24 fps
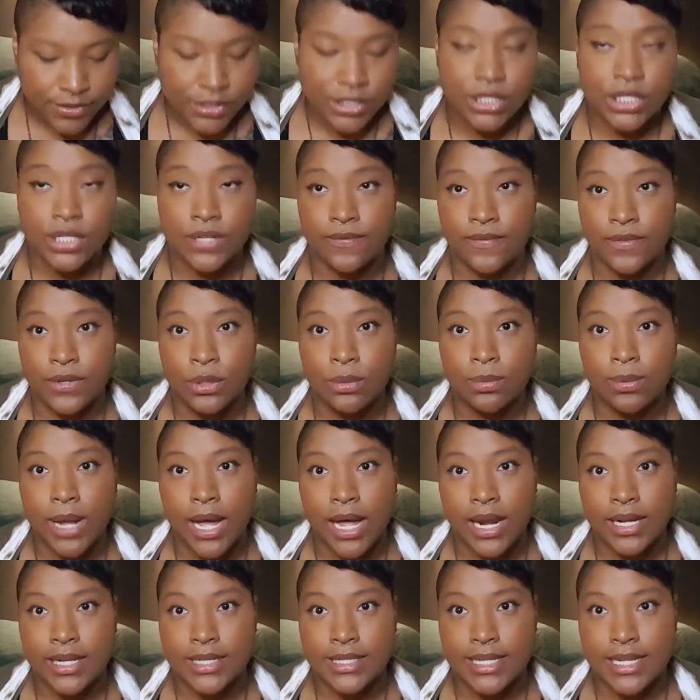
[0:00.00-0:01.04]
just a few
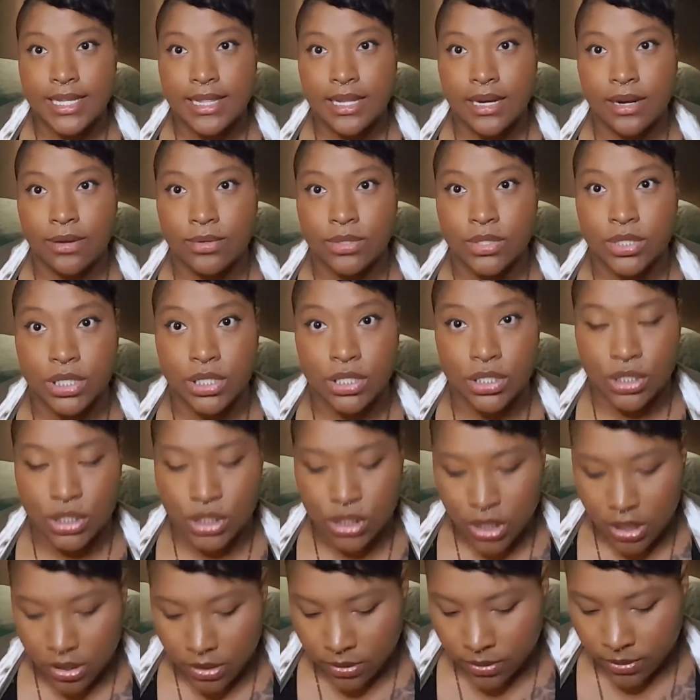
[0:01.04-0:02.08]
products in that I was going to
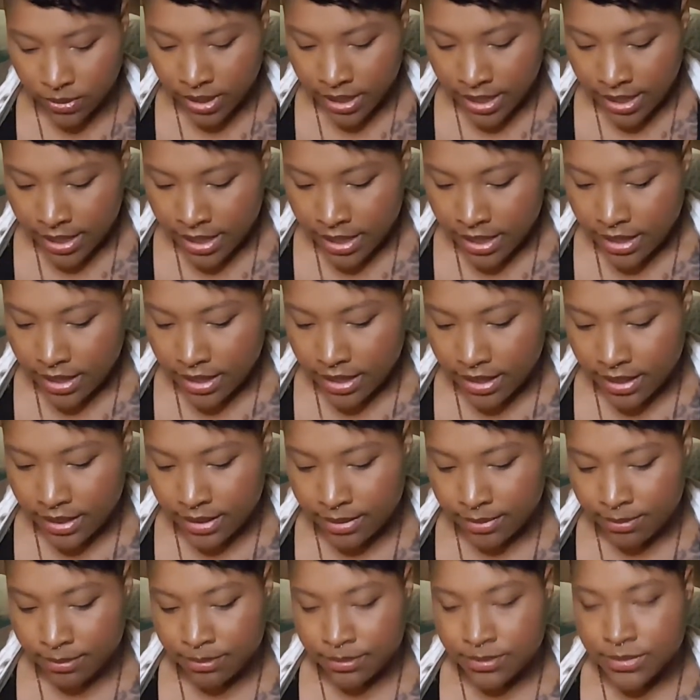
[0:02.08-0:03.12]
show.
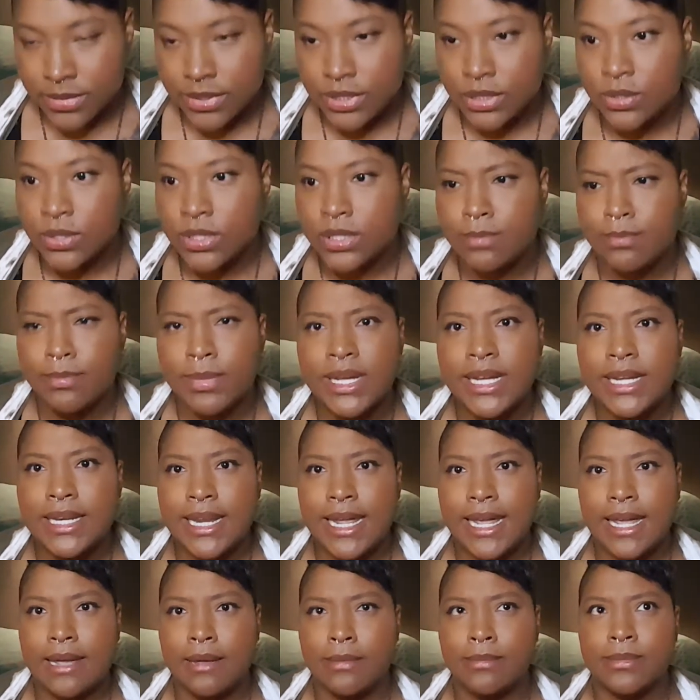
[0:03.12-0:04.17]
So some big
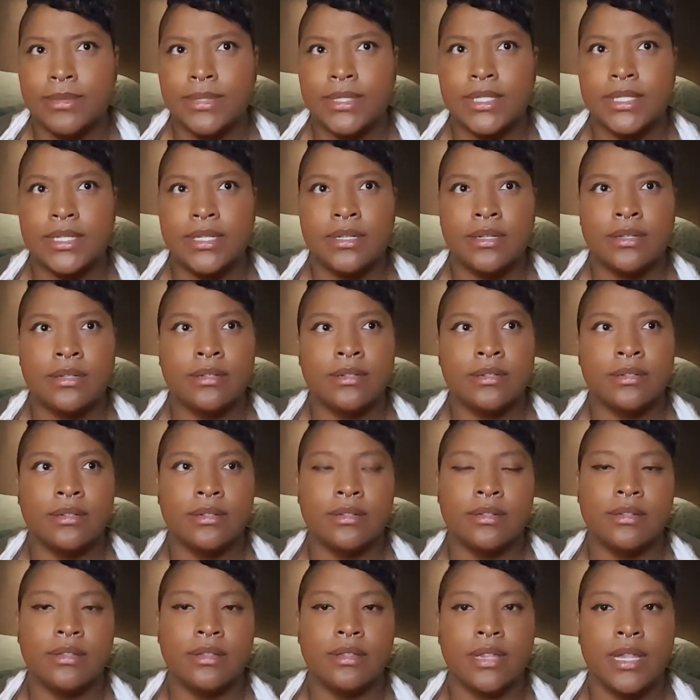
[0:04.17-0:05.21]
names
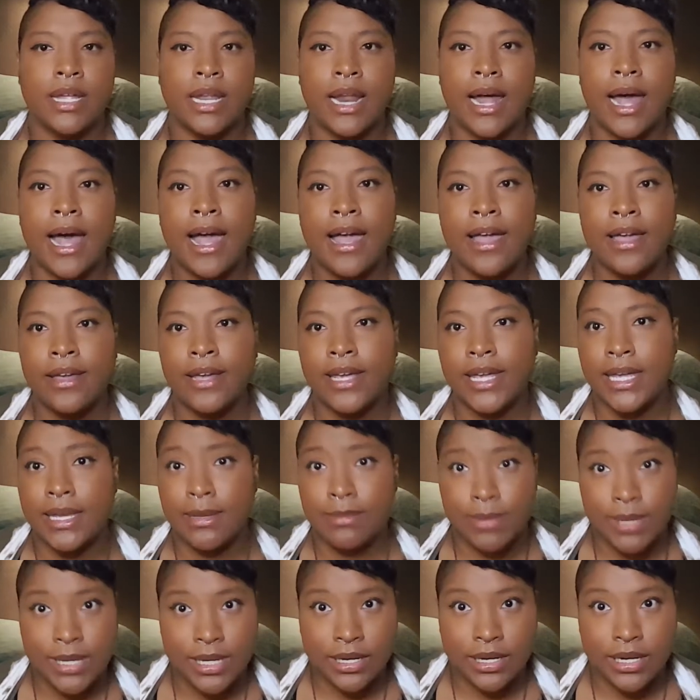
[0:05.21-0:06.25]
that I
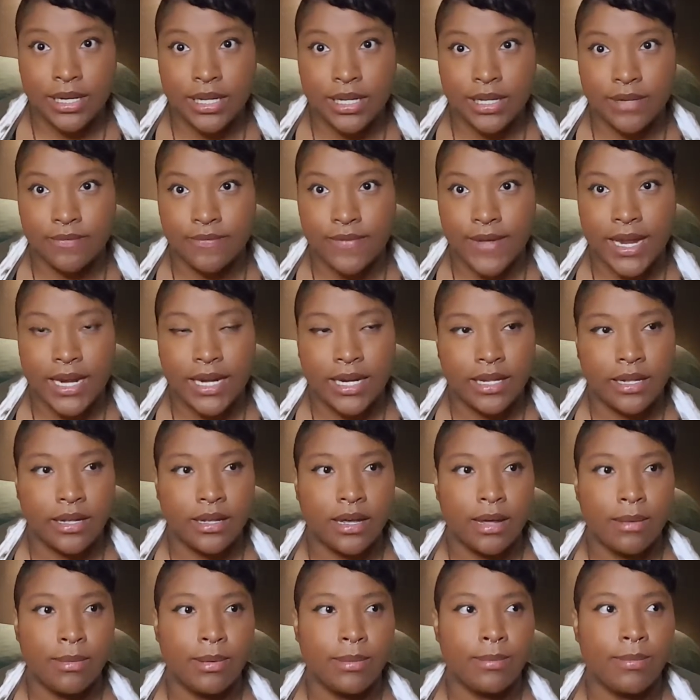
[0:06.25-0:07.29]
keep hearing and finding and
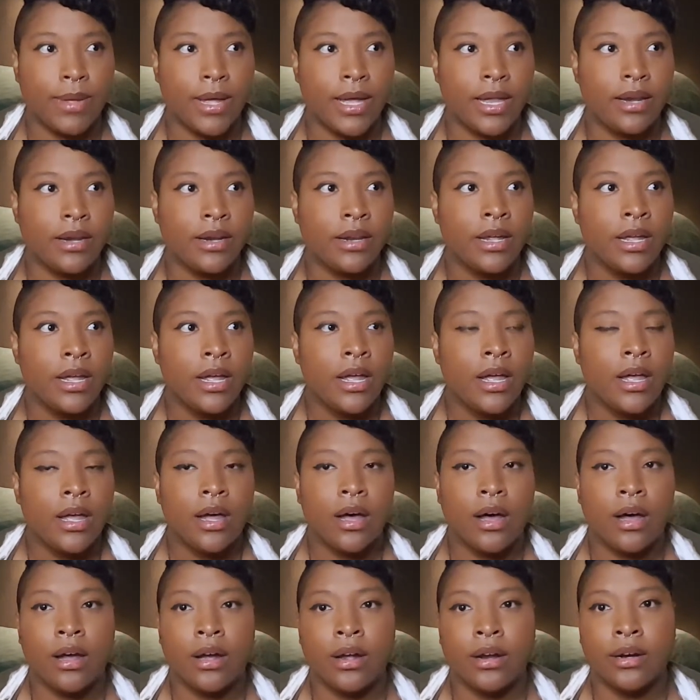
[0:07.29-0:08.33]
coming upon
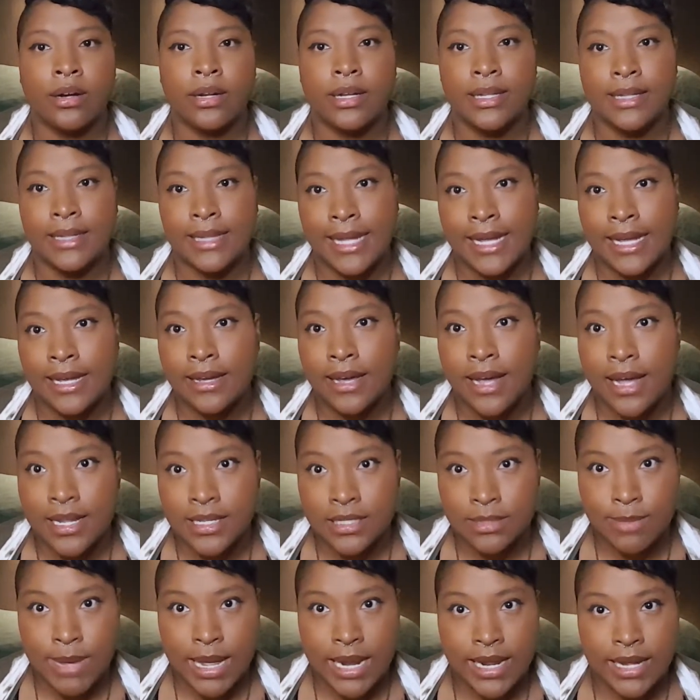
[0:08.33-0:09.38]
are Elate
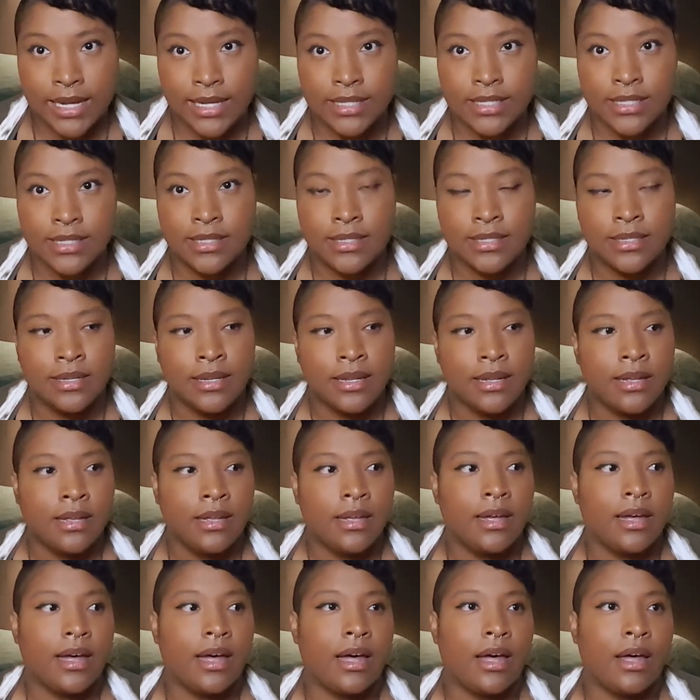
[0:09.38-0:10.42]
Cosmetics,
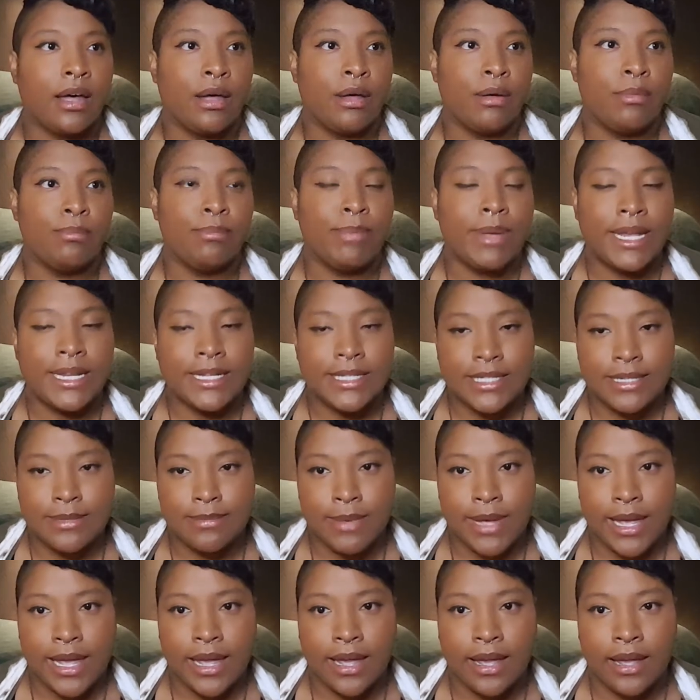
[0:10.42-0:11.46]

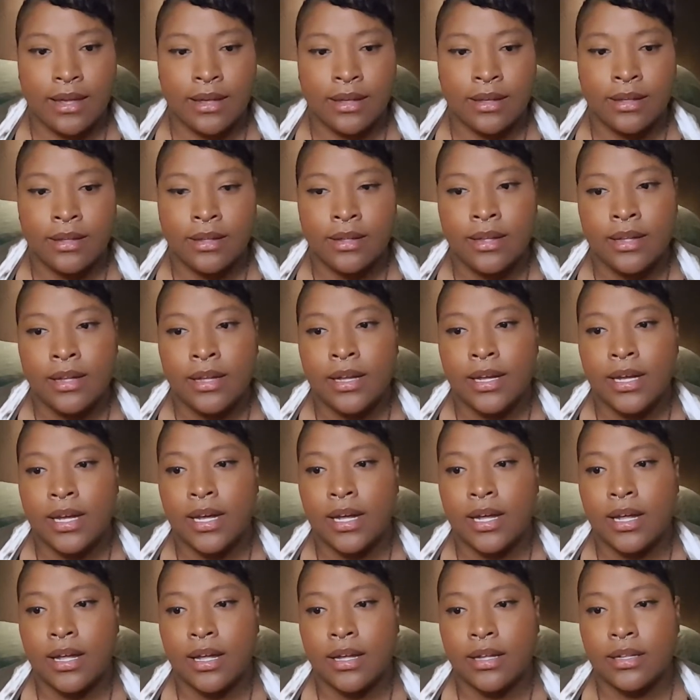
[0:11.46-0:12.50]
Besame,
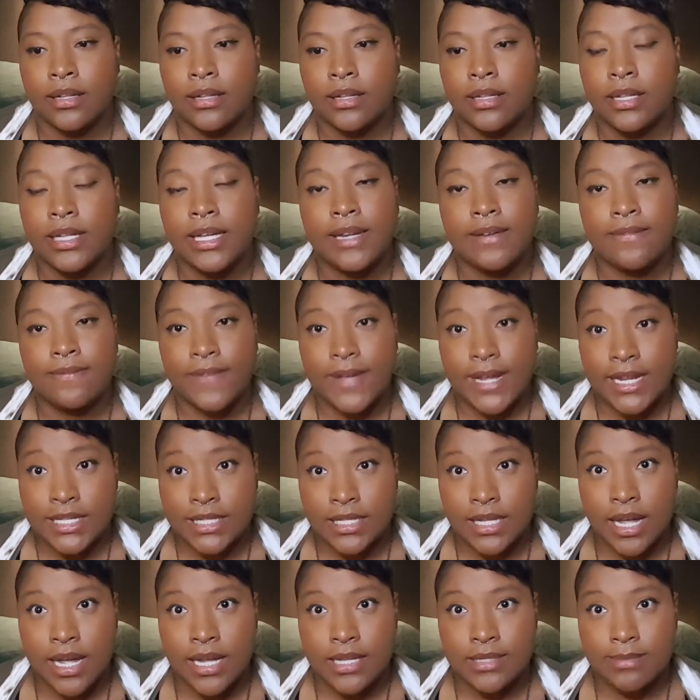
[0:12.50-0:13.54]
Clean Face
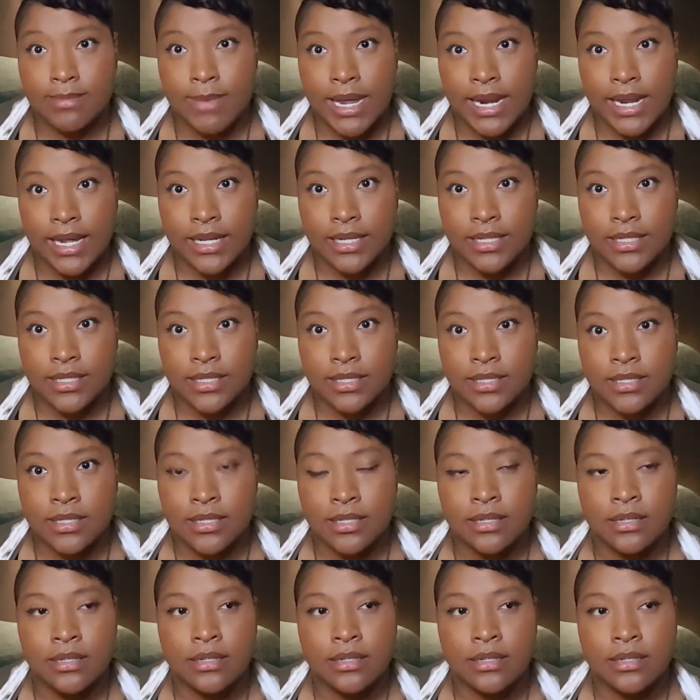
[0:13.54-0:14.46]
Cosmetics,